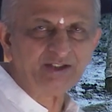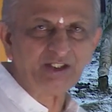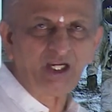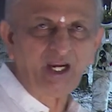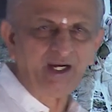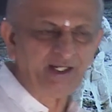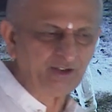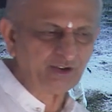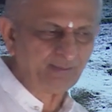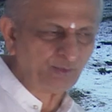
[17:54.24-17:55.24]
on the
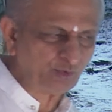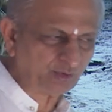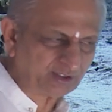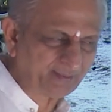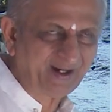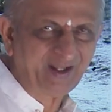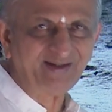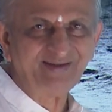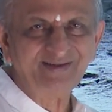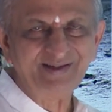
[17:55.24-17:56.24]
landing on the moon. Come
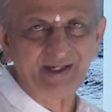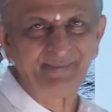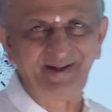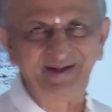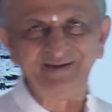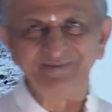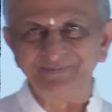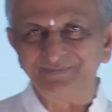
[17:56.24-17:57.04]
on, anybody?